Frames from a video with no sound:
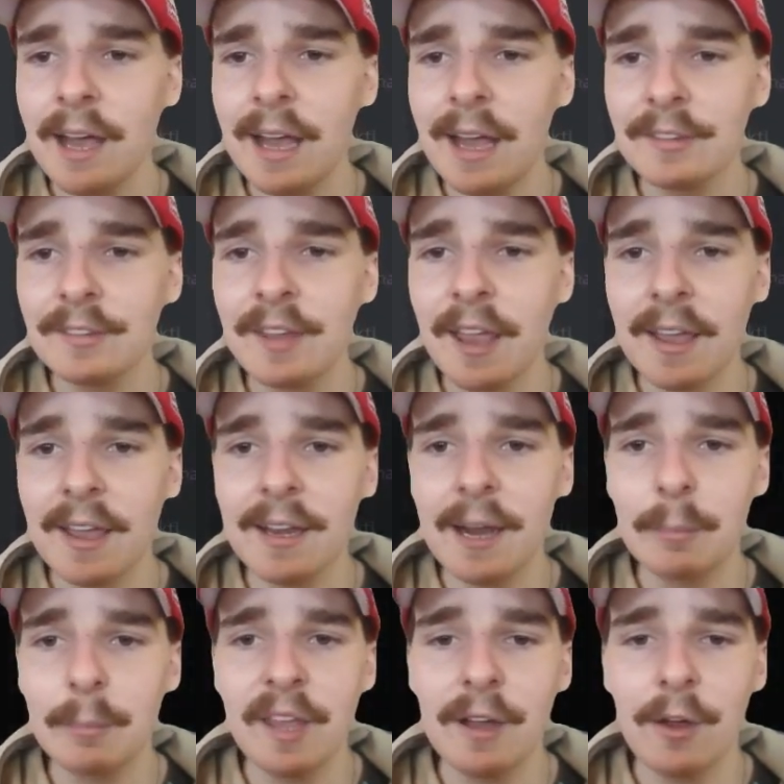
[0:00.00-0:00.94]
Second
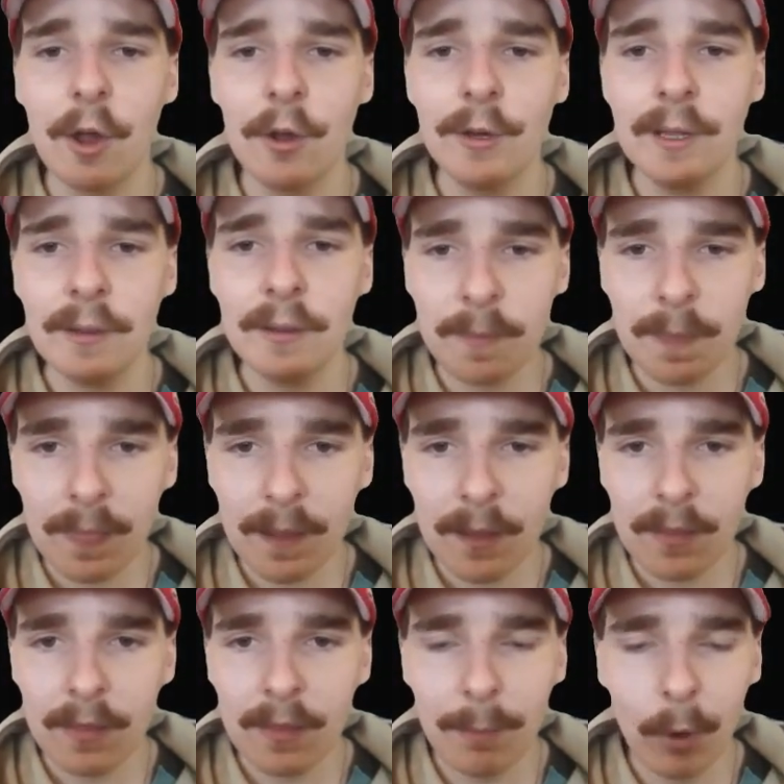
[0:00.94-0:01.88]
upset loading.
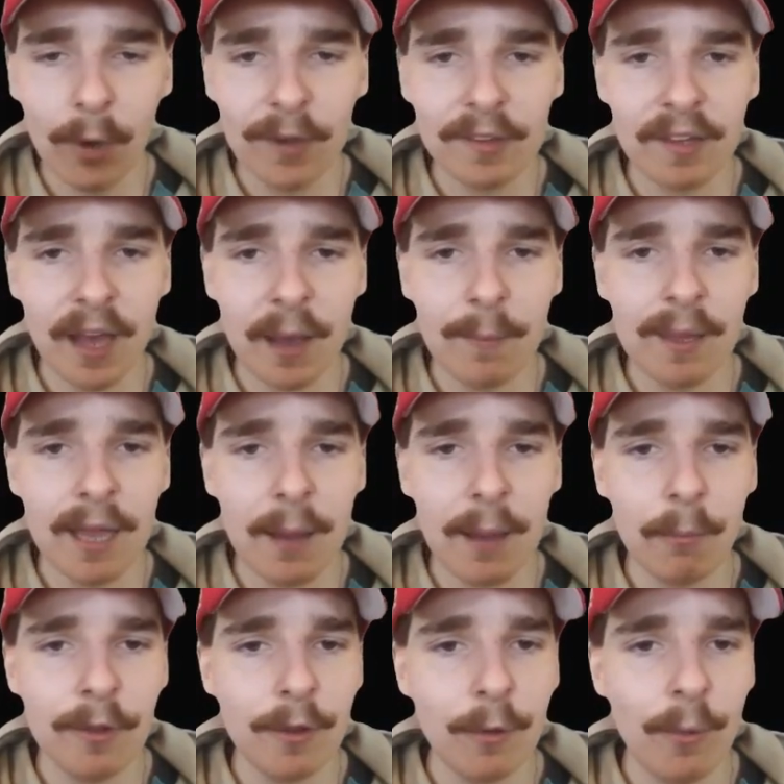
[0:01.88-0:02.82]
The boys coming
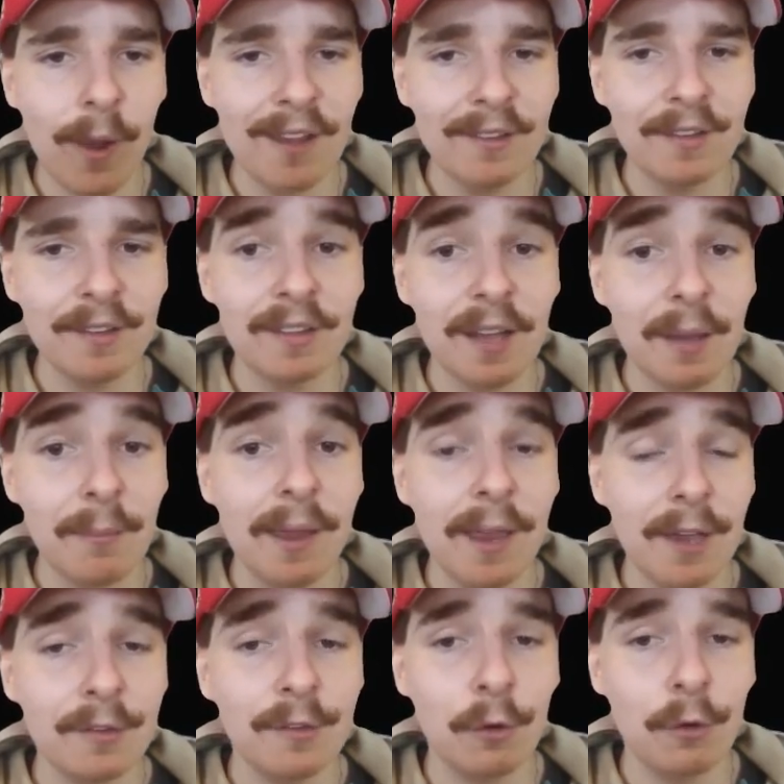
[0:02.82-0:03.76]
up with a way to
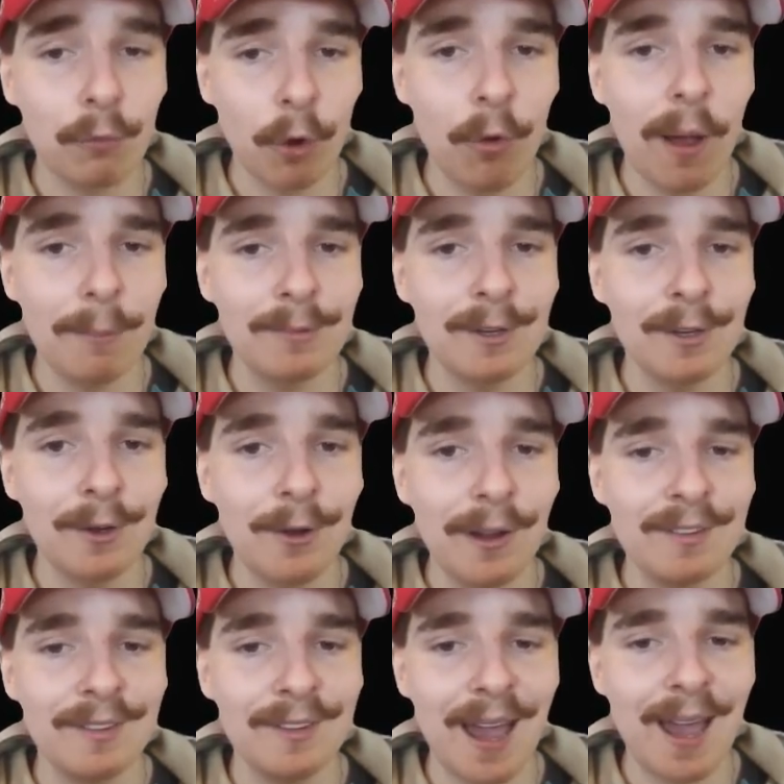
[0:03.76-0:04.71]
somehow screw up
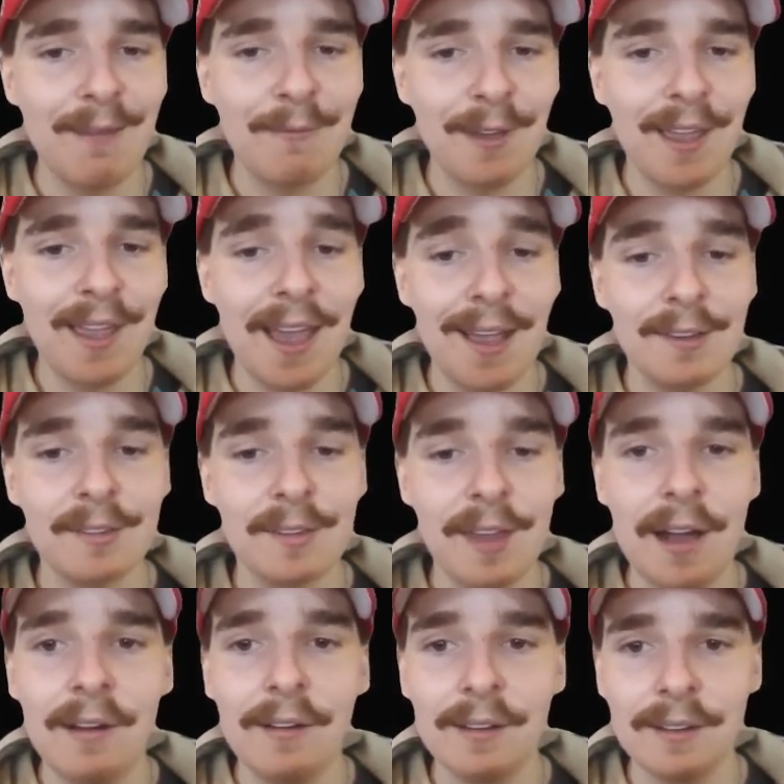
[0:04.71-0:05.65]
tonight's game vs
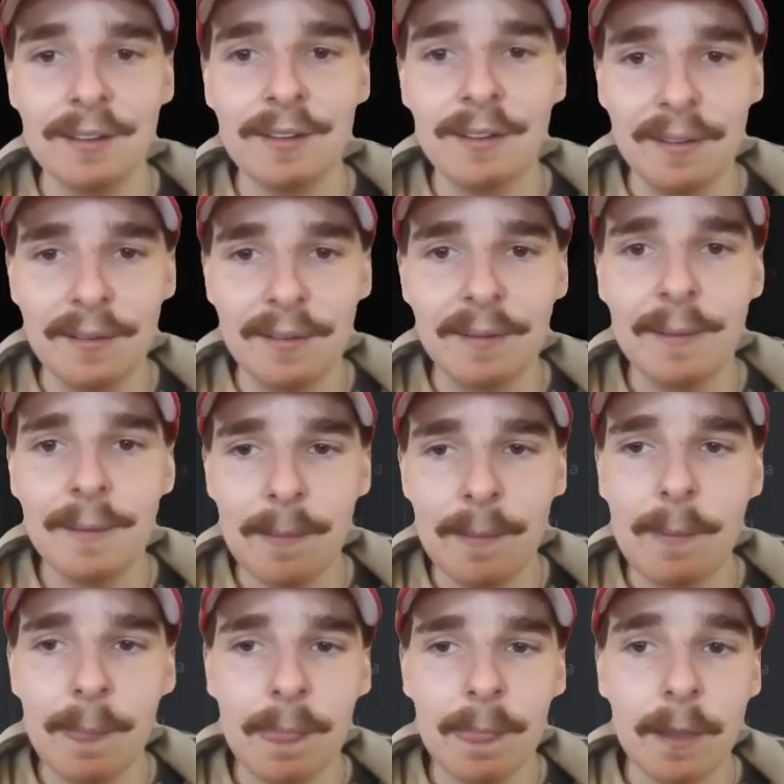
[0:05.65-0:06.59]
SL. And
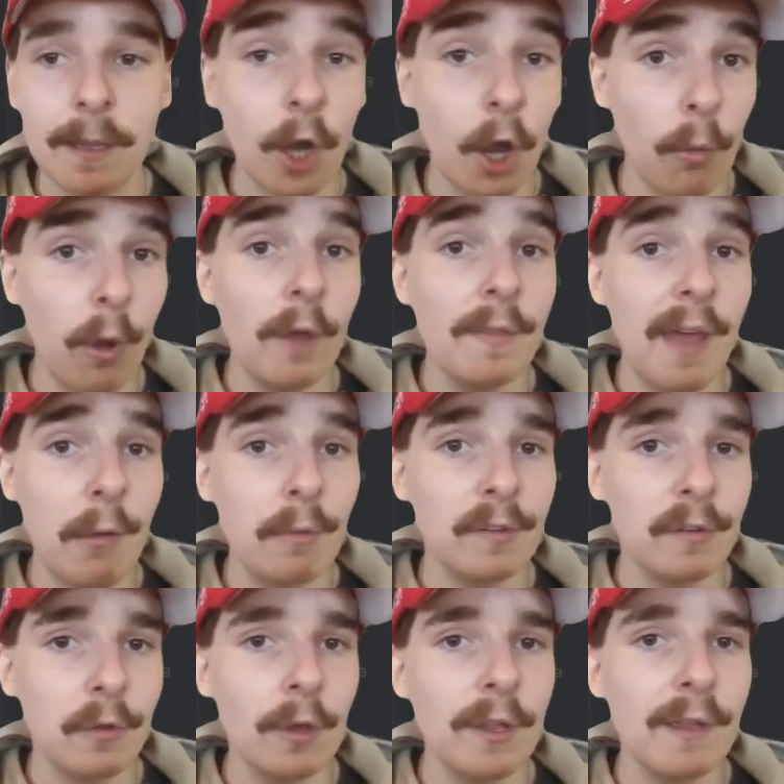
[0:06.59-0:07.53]
you know what? That
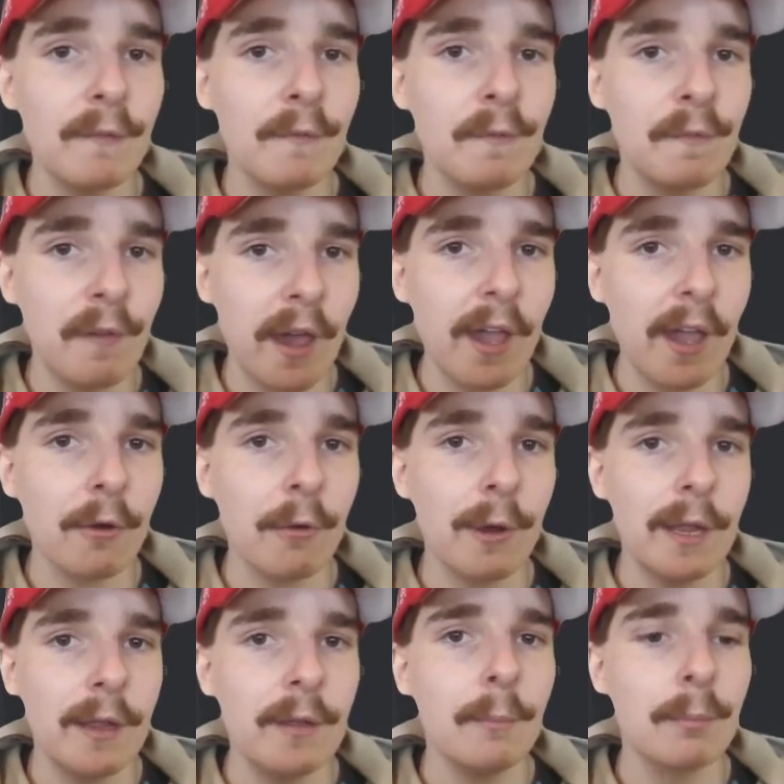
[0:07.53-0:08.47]
was looking
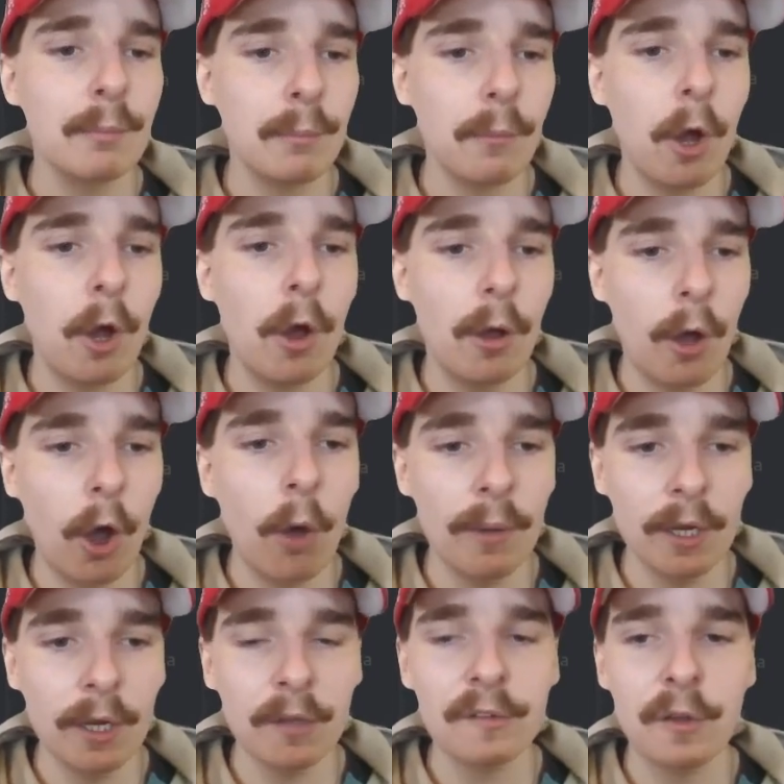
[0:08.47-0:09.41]
very
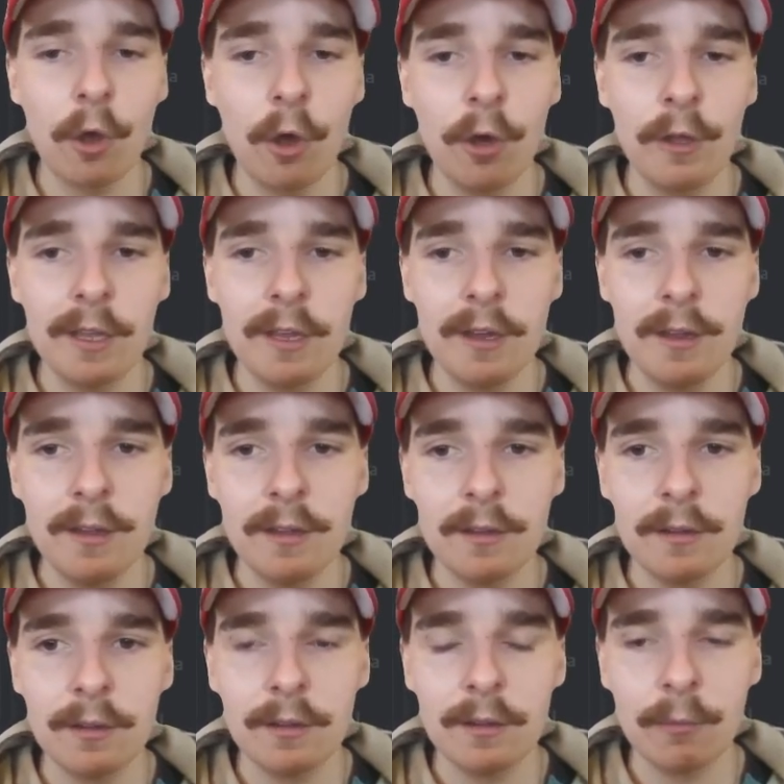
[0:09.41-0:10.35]
ominous
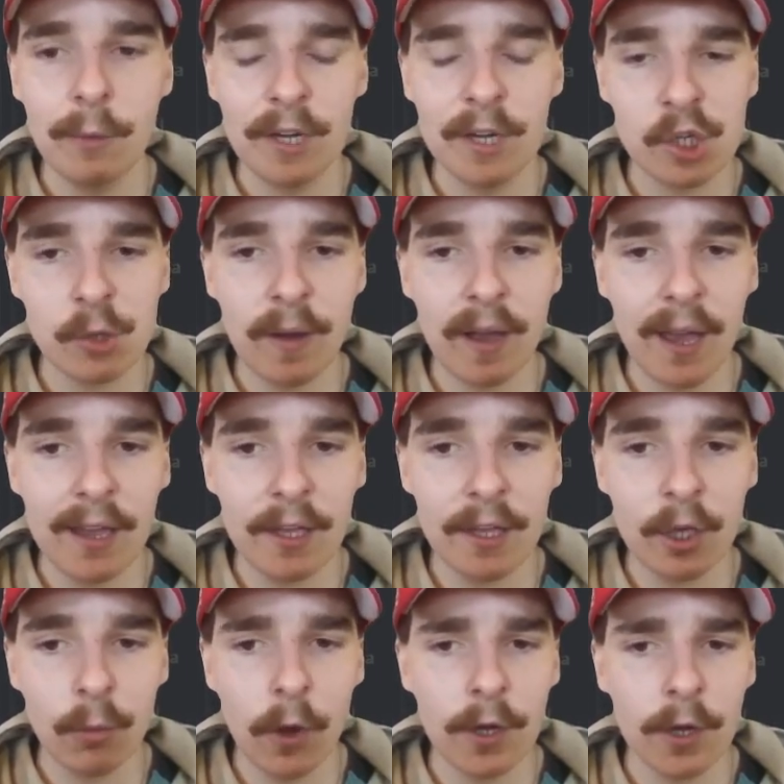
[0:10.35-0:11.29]
early. When Sri
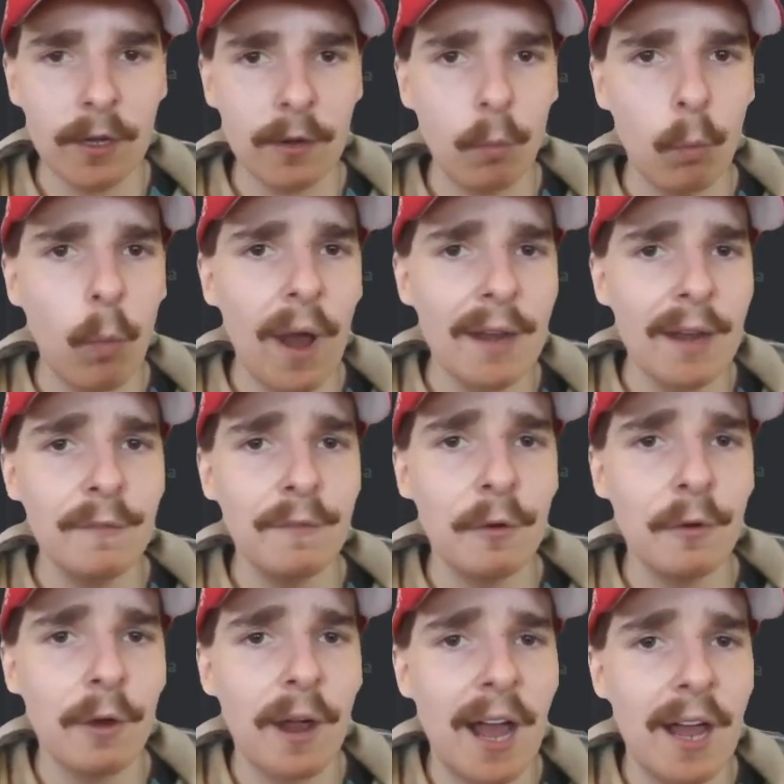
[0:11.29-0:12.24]
Lanka went 1
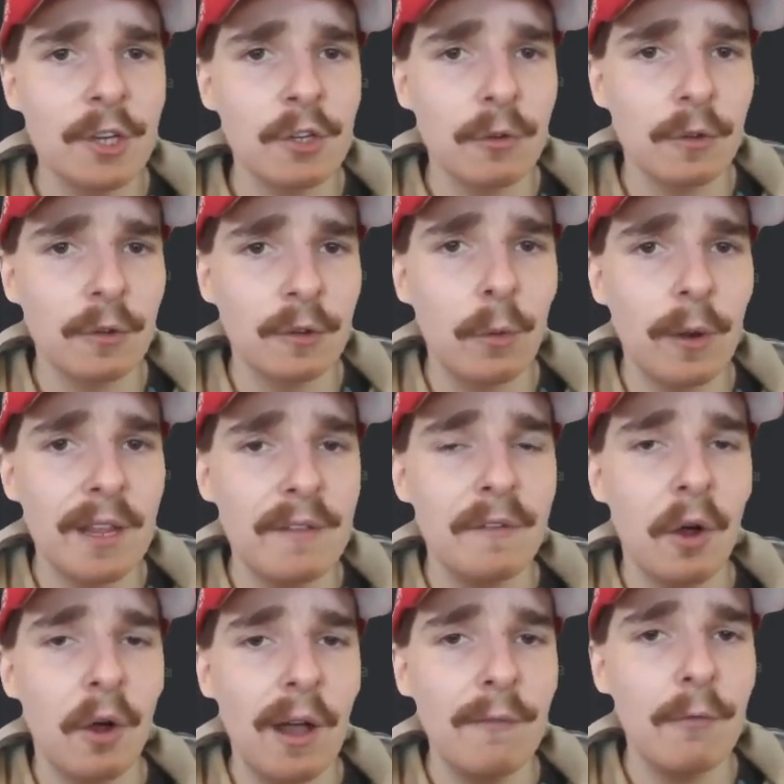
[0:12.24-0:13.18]
for
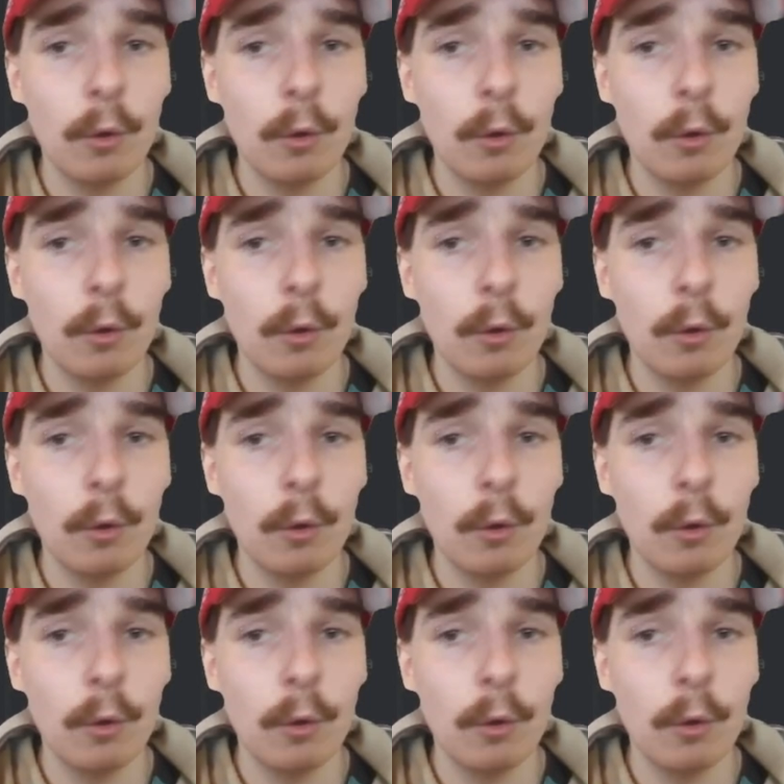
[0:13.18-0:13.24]
124,